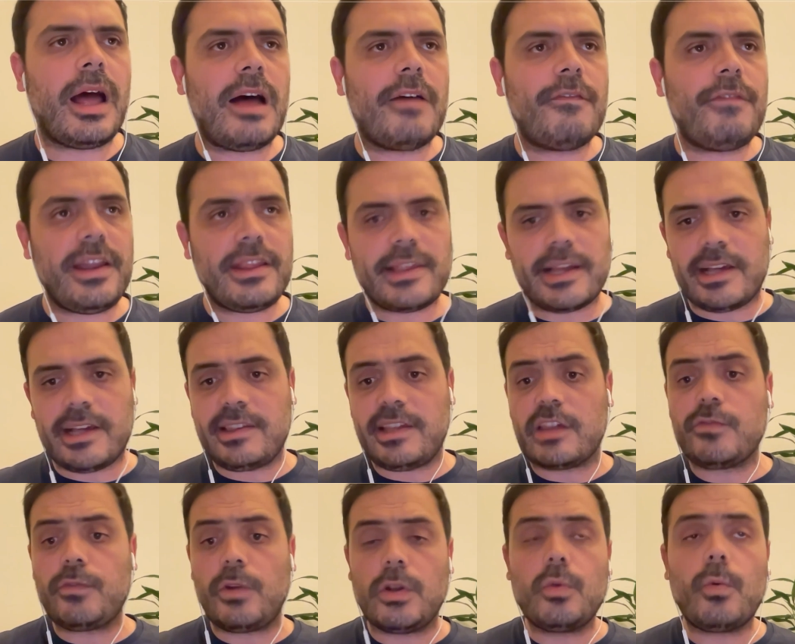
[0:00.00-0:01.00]
very
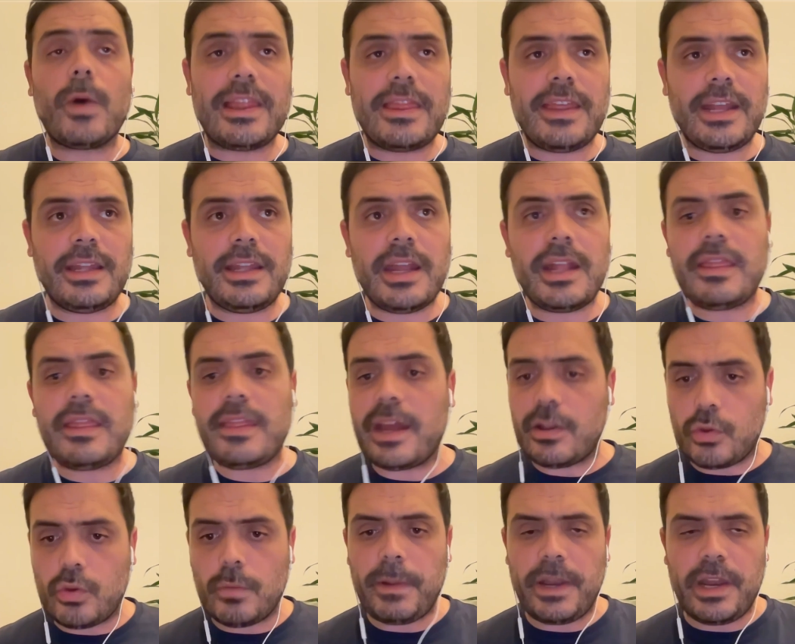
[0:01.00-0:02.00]
successful on what they did. They are
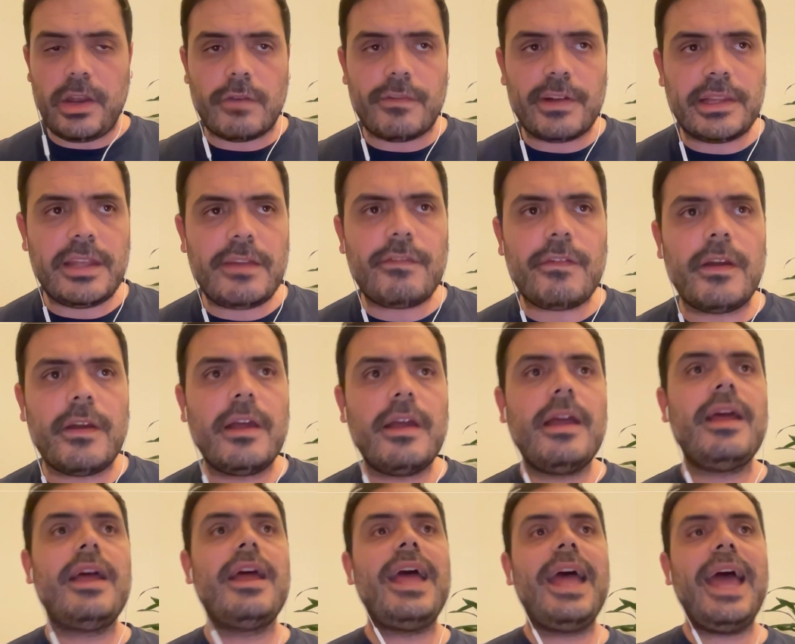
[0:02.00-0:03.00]
super innovative.
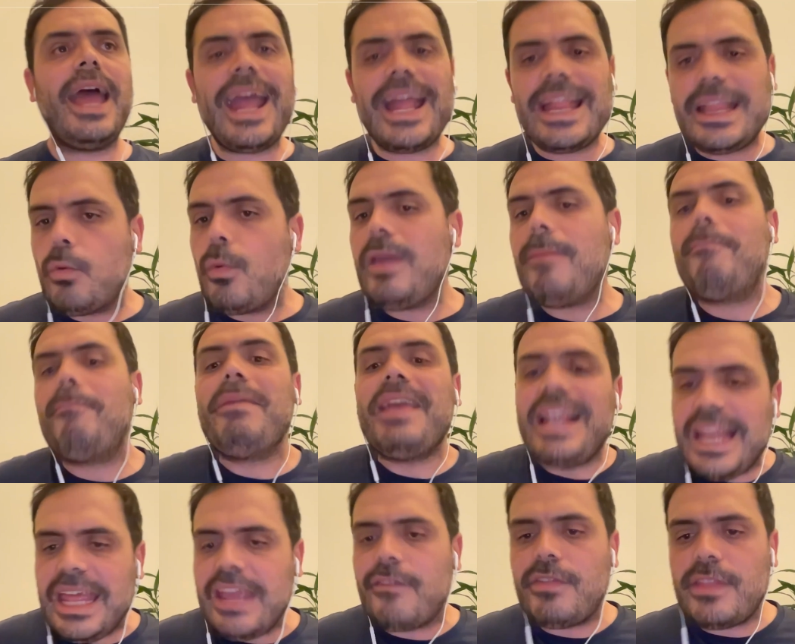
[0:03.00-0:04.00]
And we
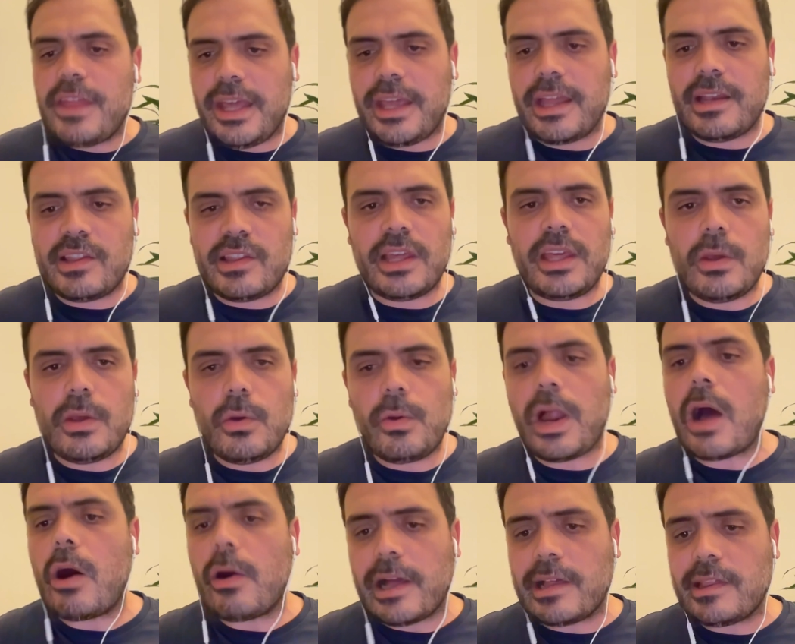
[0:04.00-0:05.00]
believe they can secure
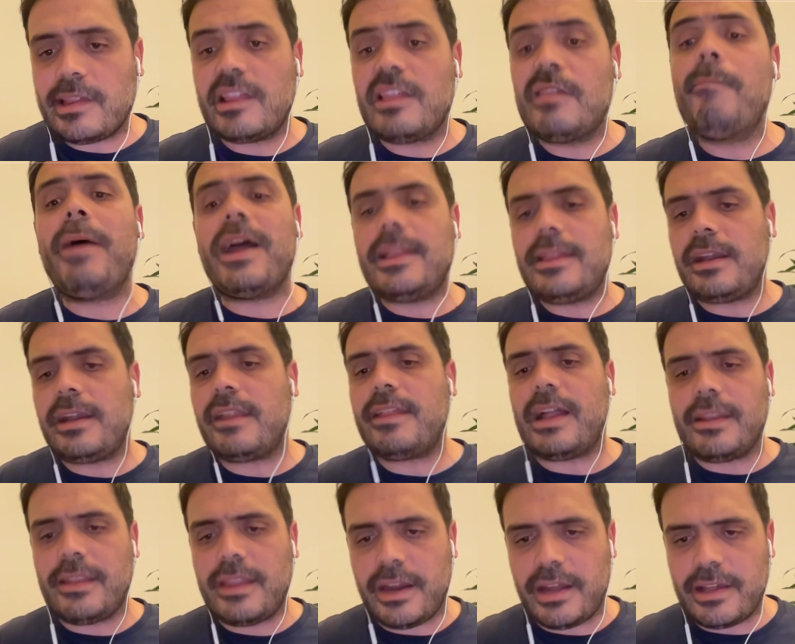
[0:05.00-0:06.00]
our assets better
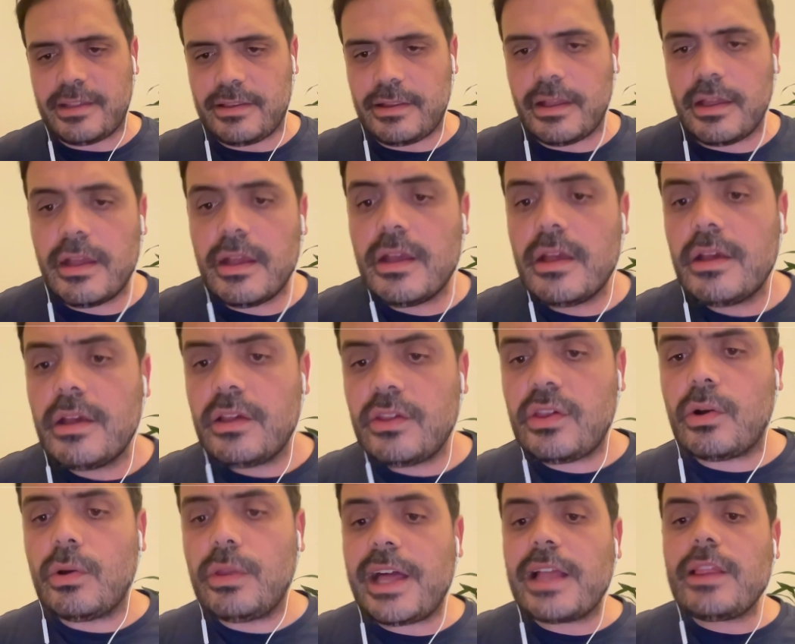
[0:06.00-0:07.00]
than the rest.
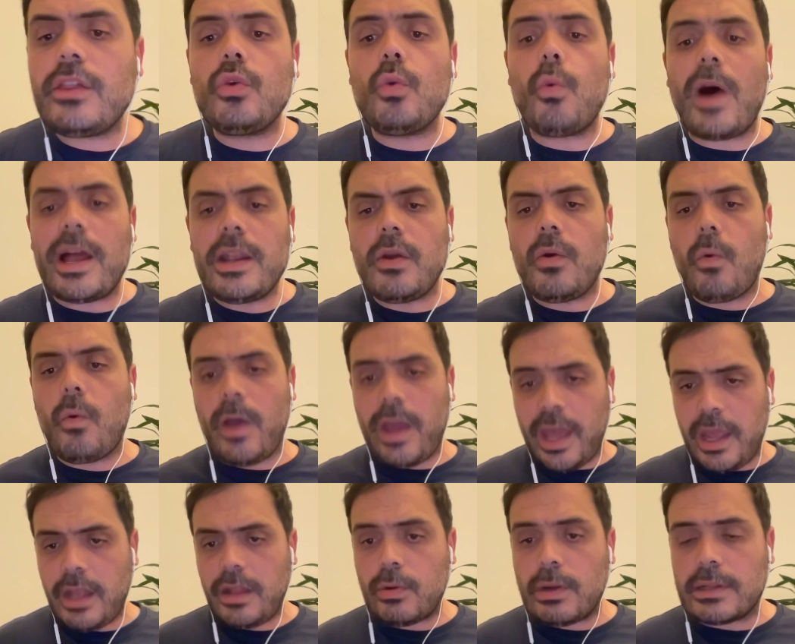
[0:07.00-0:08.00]
So that's one
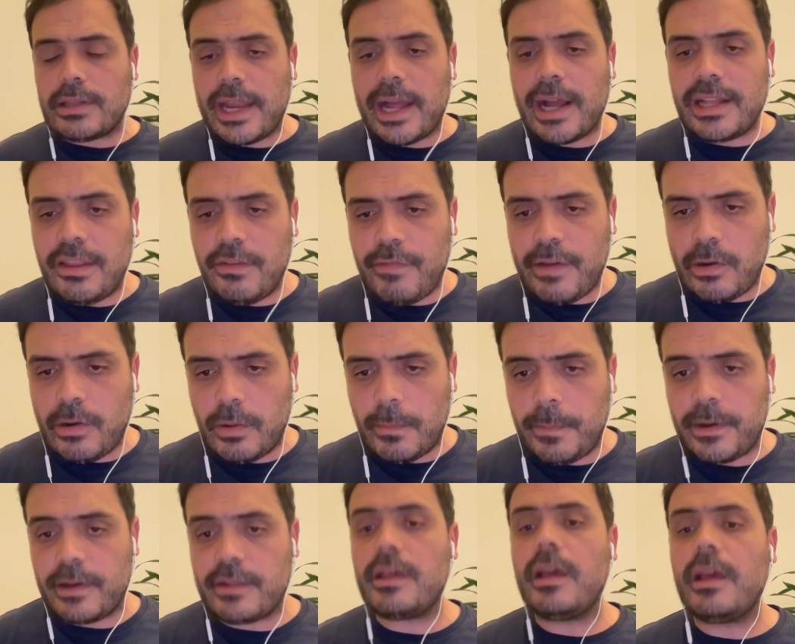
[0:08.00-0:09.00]
way to attract
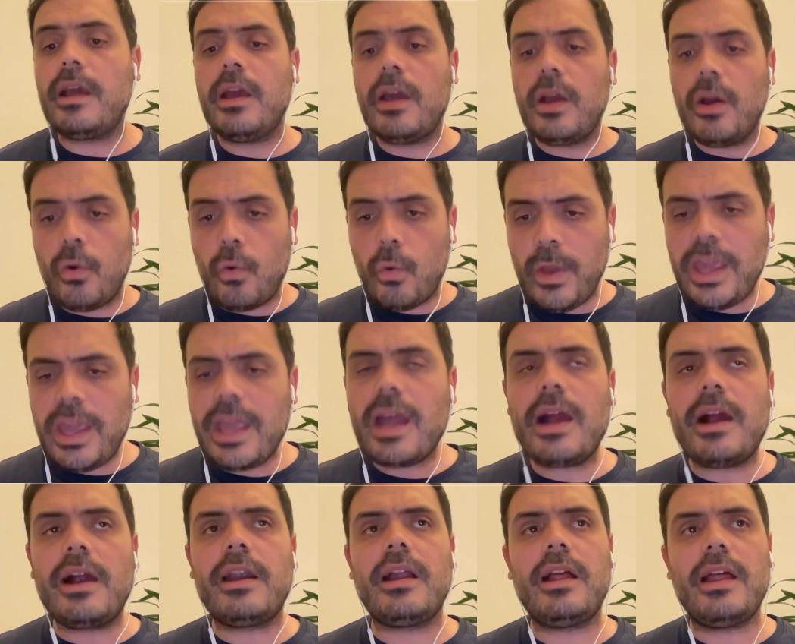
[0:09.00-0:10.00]
developers. We
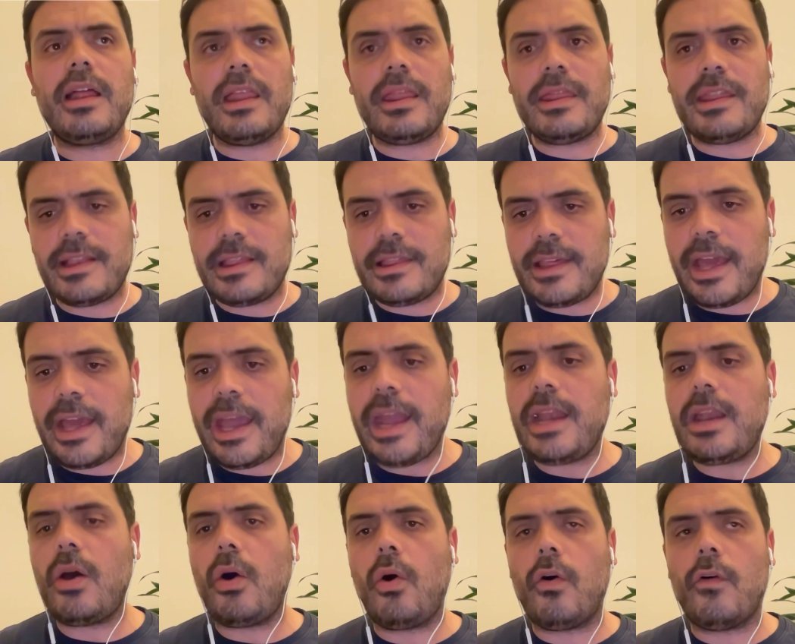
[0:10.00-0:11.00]
are the
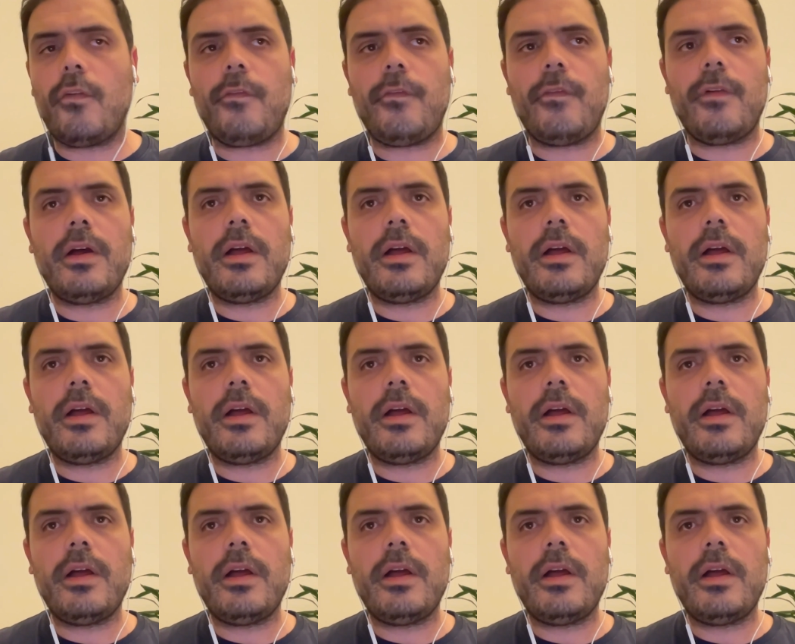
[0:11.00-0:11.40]
chain of